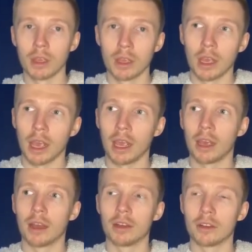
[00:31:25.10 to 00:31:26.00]

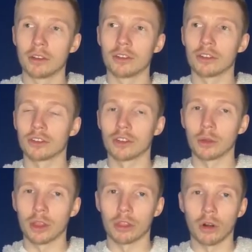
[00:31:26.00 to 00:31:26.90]
and just so
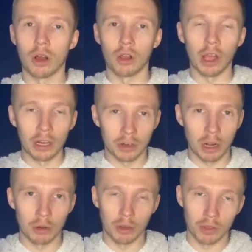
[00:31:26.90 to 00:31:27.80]
that they're all ironed out
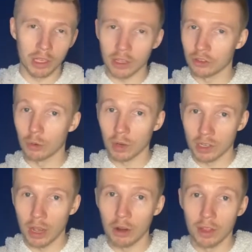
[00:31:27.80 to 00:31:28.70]
and all the kinks are worked
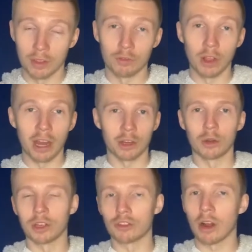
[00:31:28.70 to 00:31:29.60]
out. And then Vlatko
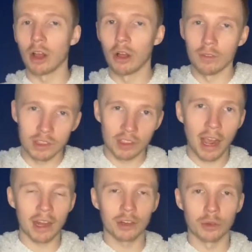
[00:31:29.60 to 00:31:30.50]
can try all of his
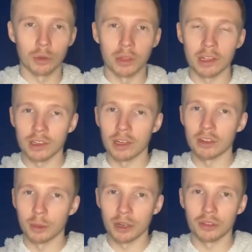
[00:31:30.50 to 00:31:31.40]
tactical things that he's
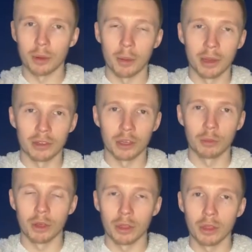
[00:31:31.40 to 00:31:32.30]
been experimenting
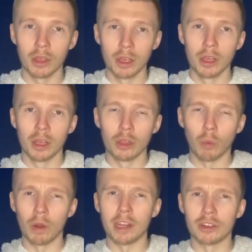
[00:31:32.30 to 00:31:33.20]
with. The
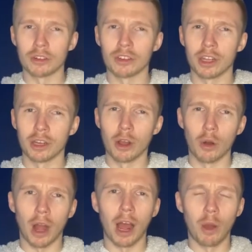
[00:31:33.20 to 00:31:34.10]
one interesting note
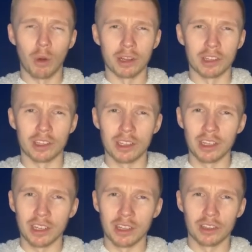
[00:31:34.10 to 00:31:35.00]
I want to see
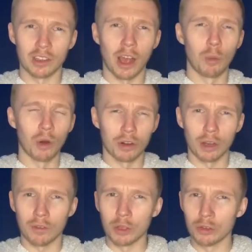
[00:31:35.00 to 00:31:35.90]
is I'm wondering
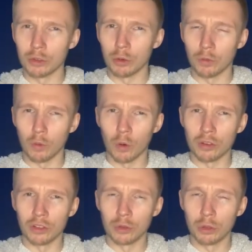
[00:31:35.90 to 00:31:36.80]
if he'll do a 4
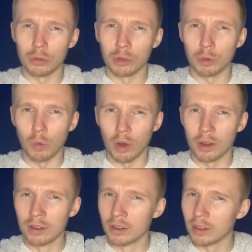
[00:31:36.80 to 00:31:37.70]
2 3
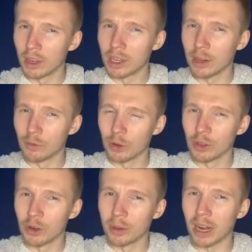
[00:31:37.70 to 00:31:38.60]
1 again for a
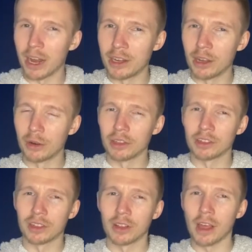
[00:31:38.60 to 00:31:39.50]
little bit. I
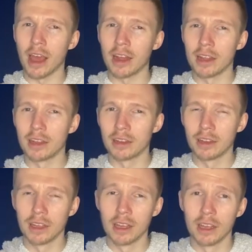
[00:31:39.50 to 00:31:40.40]
noticed that in
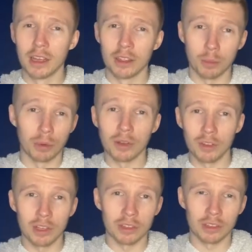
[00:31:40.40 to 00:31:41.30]
the
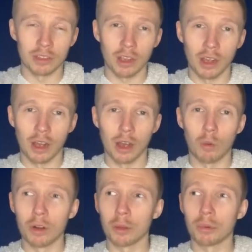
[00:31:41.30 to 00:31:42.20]
previous, uh, one
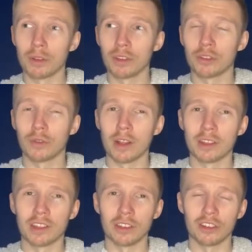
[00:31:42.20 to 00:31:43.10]
of the previous friendlies
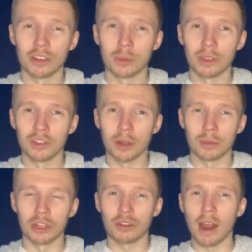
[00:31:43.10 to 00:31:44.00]
in the She Believes Cup, they
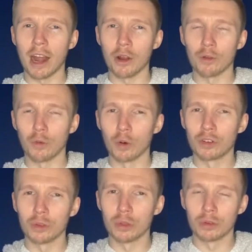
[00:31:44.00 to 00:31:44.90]
tried out a 4
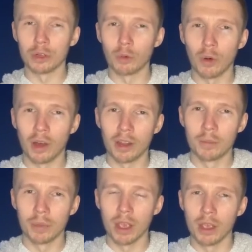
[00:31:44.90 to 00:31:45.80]
2 3 1
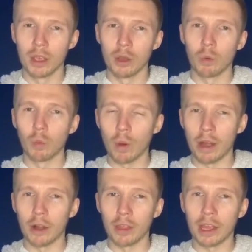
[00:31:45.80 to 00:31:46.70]

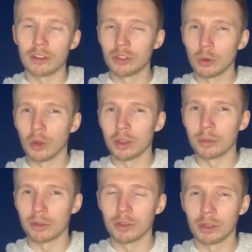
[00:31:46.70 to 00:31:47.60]
where they had two holding
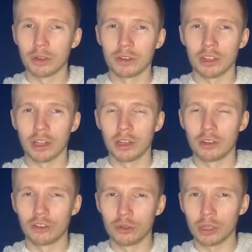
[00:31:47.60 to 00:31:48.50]
midfielders in
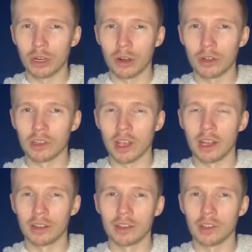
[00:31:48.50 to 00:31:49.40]
Julie Ertz and
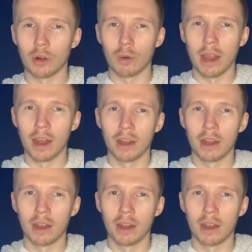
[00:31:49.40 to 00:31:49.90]
Lindsey Horan